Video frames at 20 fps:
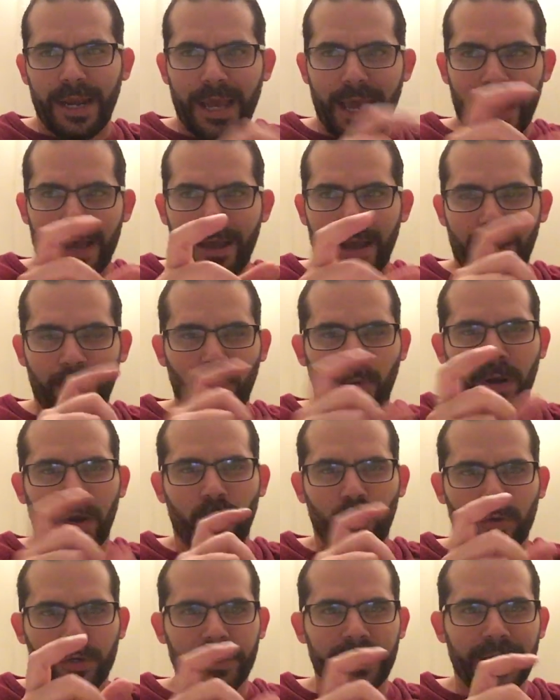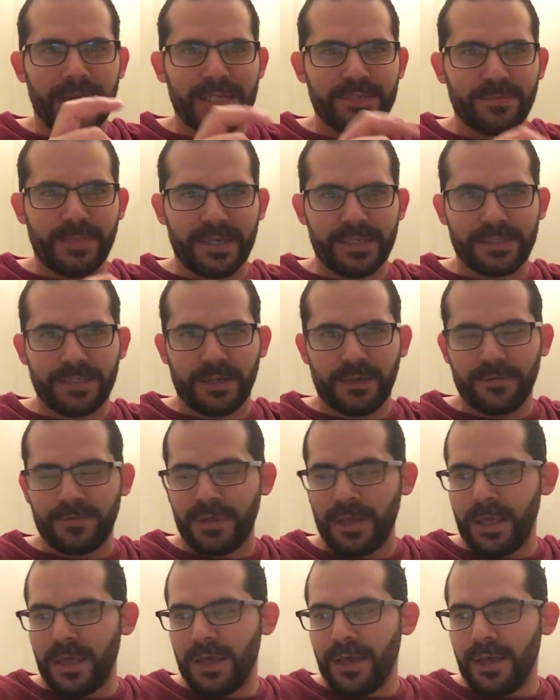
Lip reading: I want to organize myself.